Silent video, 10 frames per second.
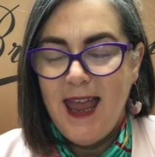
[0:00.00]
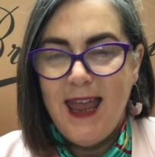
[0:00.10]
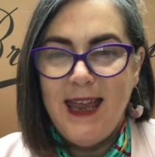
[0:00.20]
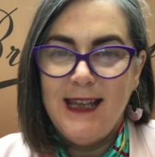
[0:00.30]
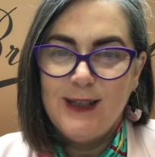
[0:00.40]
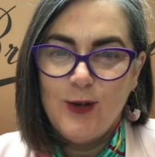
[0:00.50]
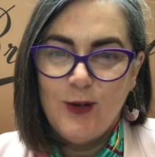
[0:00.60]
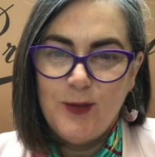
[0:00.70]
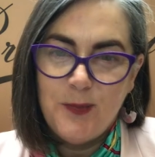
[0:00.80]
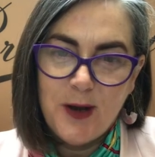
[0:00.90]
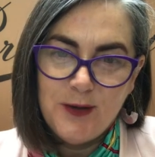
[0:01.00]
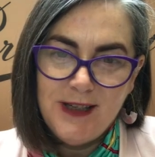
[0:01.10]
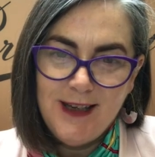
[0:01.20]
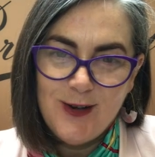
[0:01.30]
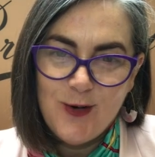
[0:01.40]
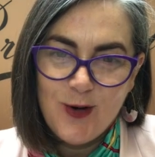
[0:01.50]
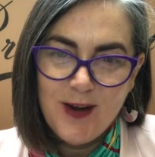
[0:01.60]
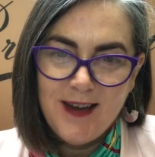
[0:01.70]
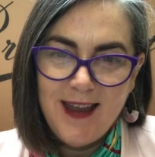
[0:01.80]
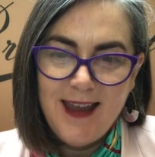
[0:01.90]
It's called Browty
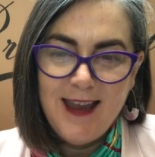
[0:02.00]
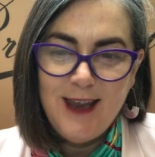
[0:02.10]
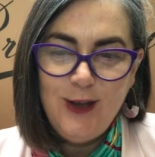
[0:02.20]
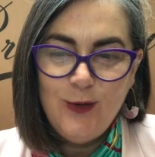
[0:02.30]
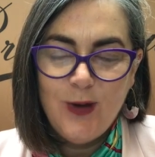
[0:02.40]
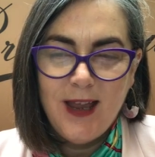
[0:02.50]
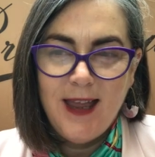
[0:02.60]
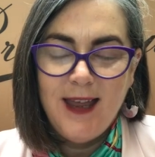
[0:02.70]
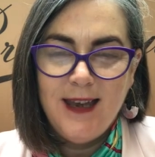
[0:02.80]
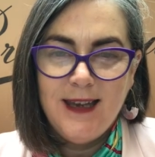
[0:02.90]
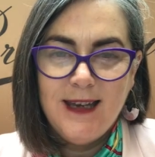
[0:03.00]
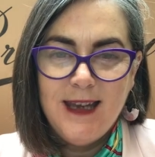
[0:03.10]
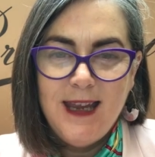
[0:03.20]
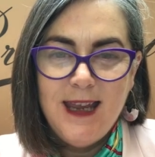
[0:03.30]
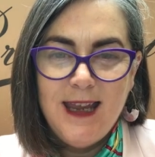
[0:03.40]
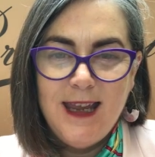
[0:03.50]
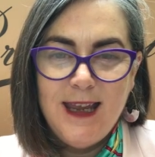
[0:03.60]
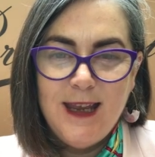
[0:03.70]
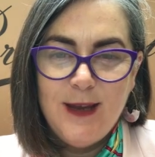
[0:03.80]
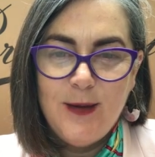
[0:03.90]
Cork. You can
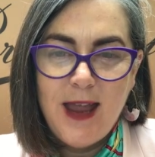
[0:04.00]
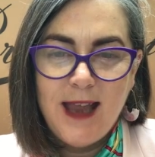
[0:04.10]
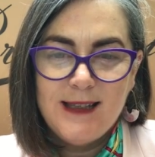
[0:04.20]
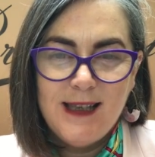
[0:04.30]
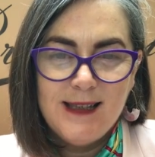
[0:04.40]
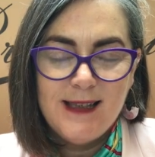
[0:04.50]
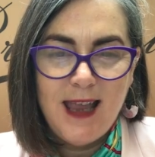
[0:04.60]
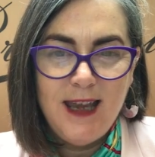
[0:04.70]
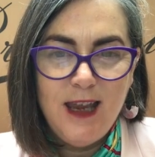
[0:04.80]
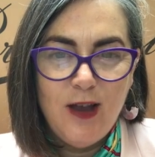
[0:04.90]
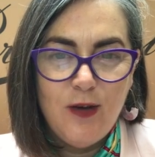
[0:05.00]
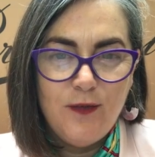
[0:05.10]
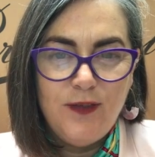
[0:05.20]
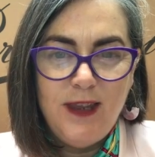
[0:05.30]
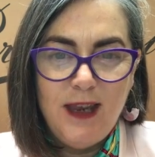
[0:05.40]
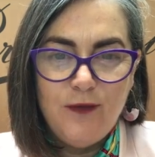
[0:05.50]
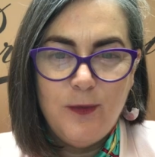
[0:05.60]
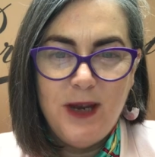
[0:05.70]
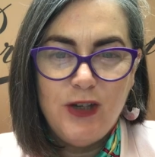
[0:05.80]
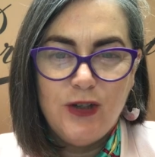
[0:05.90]
access any of the
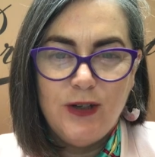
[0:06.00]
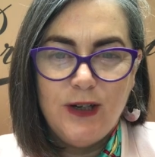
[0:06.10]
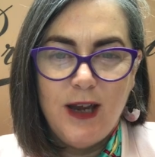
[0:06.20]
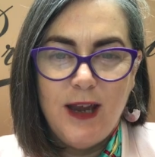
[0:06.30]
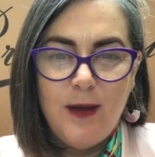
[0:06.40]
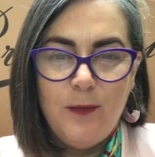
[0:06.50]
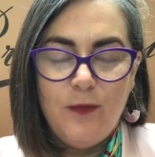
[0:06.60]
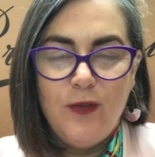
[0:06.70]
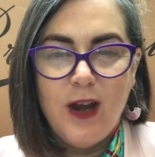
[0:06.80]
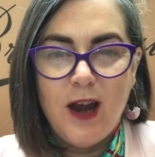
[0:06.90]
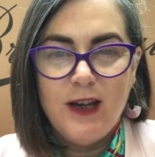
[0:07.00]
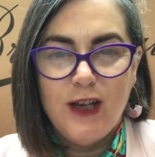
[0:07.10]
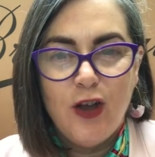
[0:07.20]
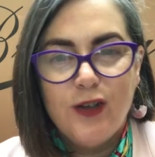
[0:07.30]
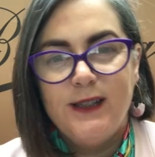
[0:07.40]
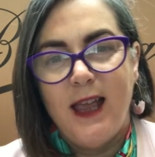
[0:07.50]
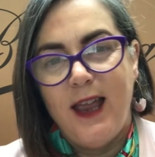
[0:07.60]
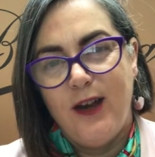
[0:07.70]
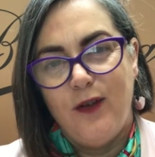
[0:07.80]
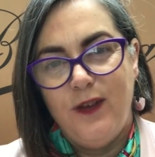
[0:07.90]
information regarding us
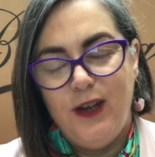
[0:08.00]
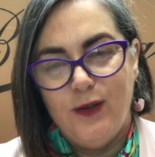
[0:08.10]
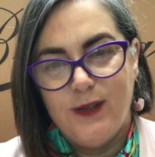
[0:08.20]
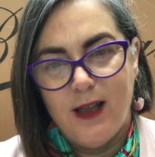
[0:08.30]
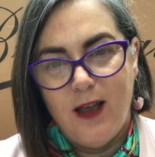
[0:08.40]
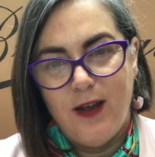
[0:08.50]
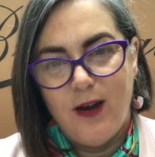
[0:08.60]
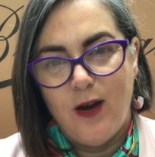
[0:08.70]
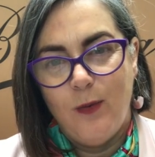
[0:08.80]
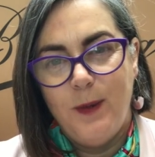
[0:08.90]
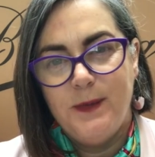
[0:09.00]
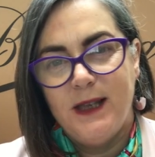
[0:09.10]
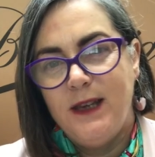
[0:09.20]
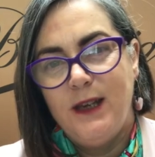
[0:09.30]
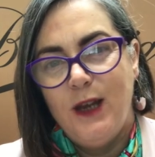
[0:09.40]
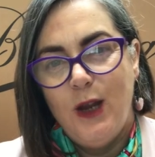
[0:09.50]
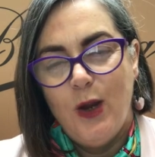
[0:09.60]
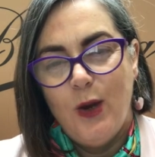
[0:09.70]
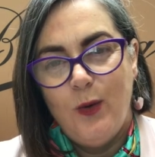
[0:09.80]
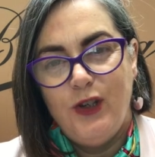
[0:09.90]
and our videos on our website,
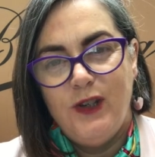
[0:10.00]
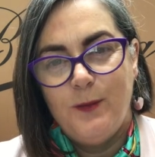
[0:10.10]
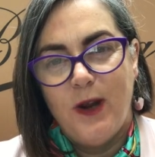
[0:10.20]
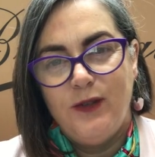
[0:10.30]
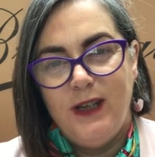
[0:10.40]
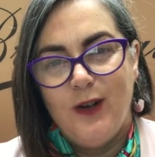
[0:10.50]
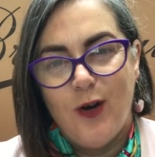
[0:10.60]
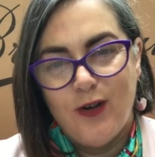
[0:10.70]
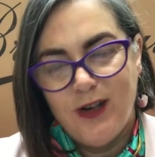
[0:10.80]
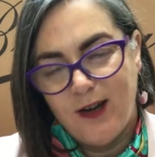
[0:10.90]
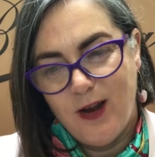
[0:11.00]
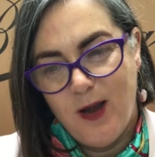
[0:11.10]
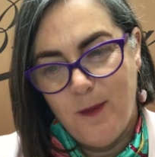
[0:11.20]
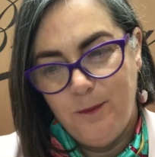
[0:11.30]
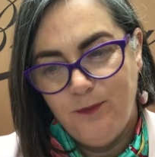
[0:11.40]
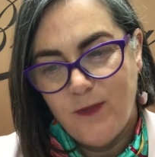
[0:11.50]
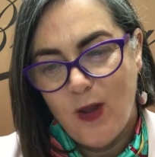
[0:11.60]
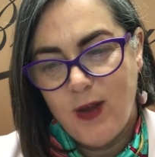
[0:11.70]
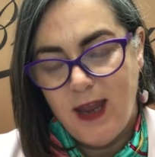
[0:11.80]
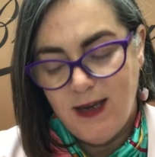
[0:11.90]
which is browtycork.com.
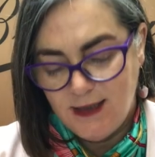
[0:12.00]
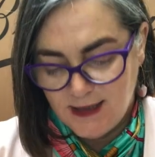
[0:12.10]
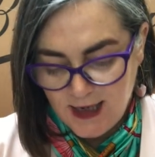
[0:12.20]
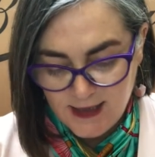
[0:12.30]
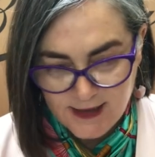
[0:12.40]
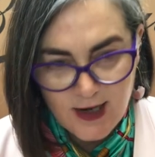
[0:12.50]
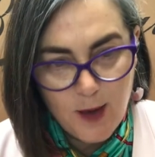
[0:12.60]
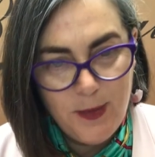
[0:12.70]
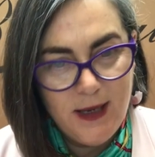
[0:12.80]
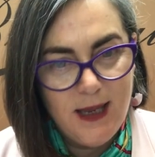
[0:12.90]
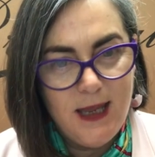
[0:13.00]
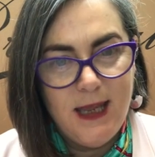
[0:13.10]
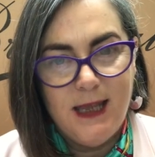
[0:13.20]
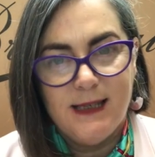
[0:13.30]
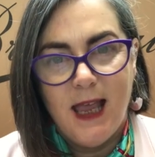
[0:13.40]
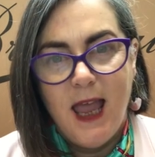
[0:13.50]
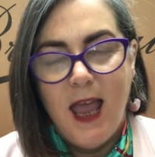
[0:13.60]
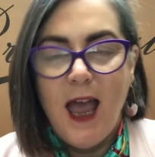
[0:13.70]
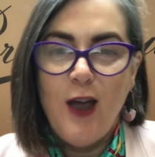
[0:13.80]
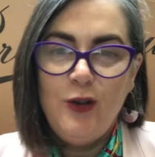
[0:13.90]
Okay, today's topic is
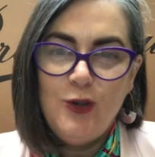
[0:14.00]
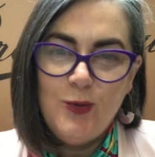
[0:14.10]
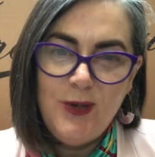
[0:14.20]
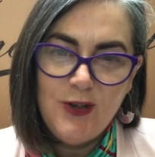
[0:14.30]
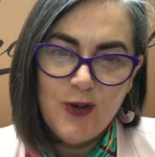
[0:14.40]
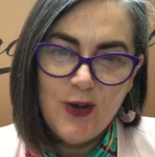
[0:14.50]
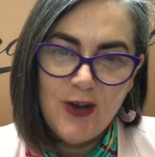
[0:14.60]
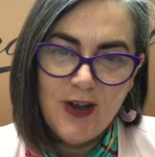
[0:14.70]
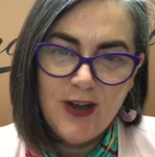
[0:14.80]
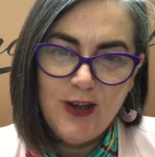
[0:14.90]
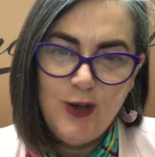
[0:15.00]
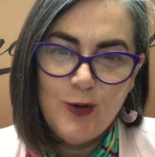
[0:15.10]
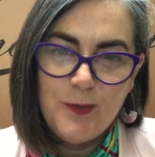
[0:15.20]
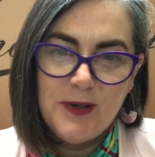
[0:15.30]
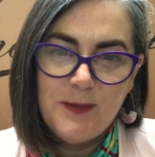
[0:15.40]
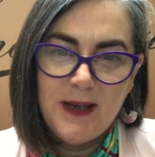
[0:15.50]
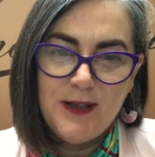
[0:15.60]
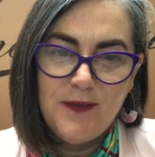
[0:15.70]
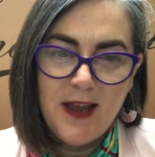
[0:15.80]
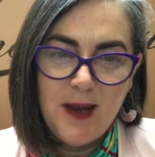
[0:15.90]
how do we draw on your
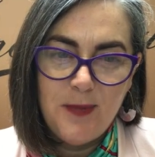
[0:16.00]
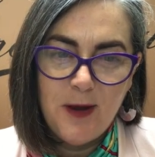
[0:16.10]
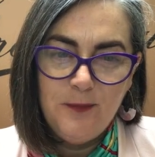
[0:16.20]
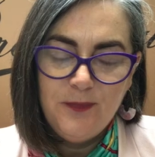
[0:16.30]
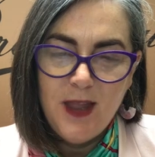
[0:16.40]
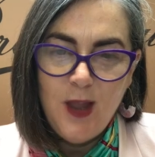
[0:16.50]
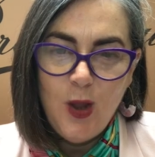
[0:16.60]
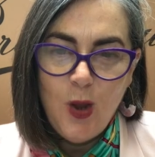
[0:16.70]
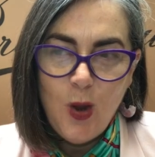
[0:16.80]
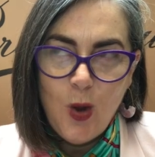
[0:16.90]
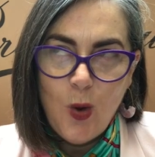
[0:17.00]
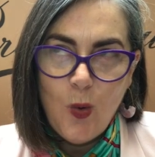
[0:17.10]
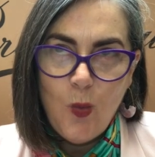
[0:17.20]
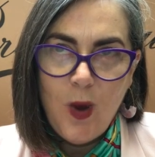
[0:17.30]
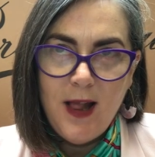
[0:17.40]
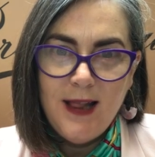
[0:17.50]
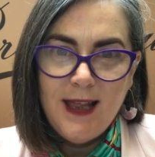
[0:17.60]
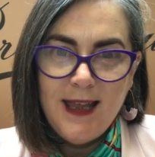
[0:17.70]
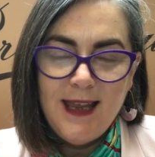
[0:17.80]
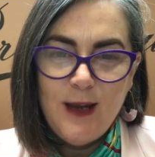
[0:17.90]
prospective eyebrow? Well,
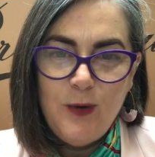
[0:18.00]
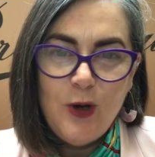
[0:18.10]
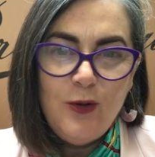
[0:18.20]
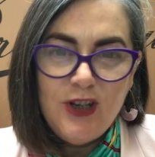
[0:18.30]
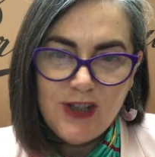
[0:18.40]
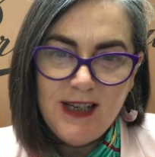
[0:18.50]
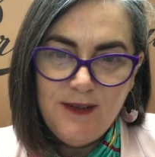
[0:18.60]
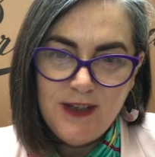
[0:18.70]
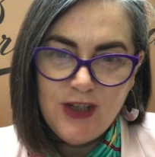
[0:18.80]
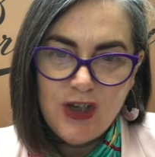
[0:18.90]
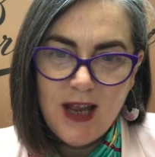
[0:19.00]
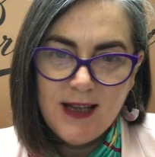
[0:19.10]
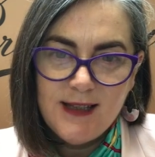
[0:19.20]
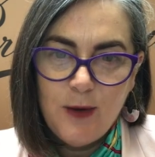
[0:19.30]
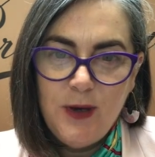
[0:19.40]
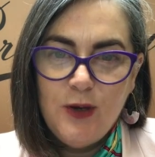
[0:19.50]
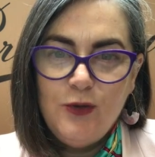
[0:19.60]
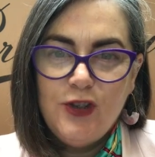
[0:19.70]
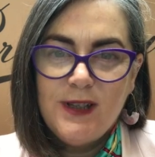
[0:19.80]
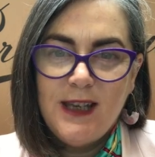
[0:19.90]
we don't just leave it to chance and we
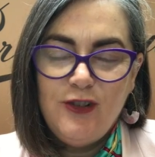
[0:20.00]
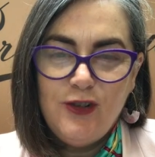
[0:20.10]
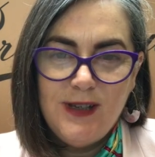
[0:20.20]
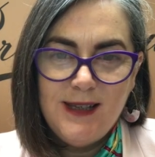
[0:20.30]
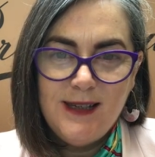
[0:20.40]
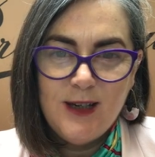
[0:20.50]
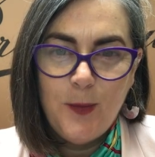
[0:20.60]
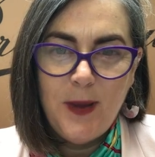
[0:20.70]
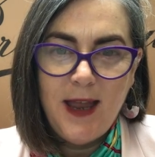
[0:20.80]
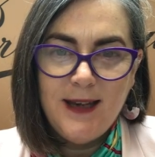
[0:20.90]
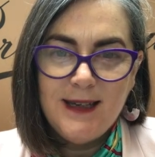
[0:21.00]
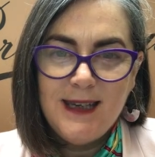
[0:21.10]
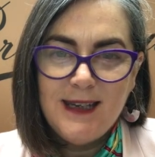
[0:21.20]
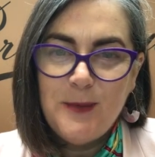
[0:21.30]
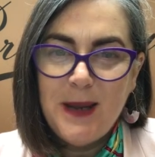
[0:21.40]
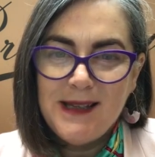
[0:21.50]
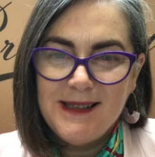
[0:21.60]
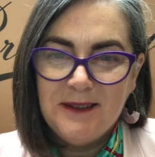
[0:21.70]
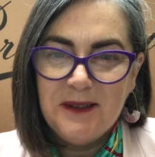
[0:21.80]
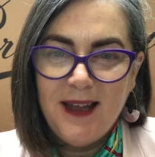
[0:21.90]
don't just get you to sit up and get a
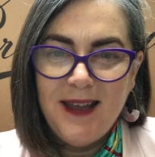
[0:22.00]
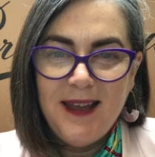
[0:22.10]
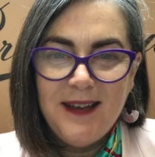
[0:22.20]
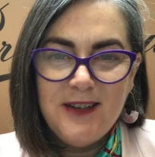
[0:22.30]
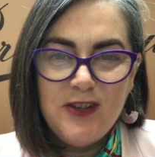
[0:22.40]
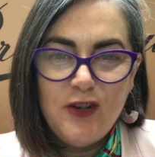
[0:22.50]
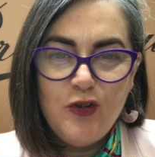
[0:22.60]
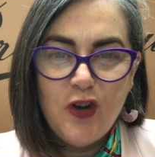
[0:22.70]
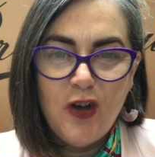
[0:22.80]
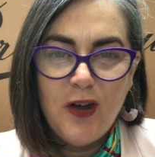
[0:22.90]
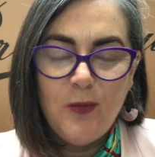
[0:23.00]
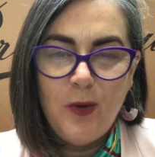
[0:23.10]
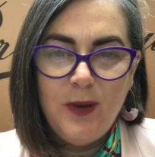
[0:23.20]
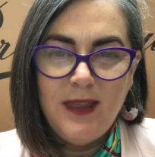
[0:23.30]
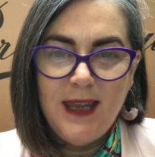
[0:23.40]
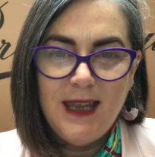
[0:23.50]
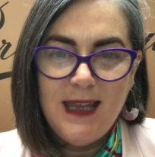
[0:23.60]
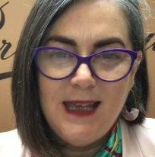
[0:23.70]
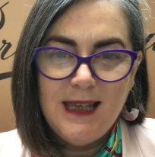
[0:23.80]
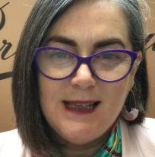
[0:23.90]
pencil and draw on what we think
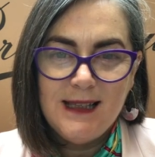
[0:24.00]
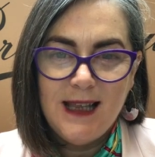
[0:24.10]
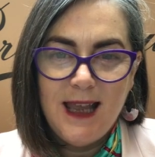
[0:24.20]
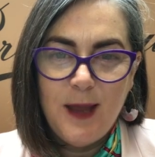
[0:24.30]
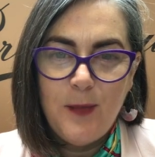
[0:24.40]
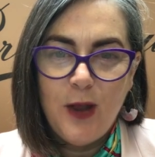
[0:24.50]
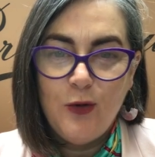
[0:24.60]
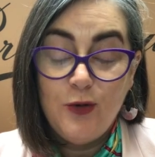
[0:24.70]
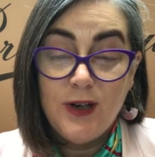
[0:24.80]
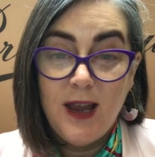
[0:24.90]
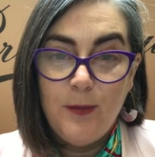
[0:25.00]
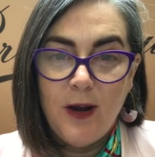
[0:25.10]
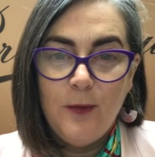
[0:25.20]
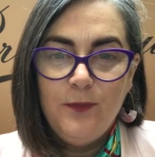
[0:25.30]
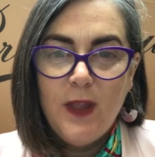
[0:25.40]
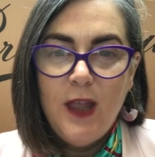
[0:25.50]
is a good eyebrow.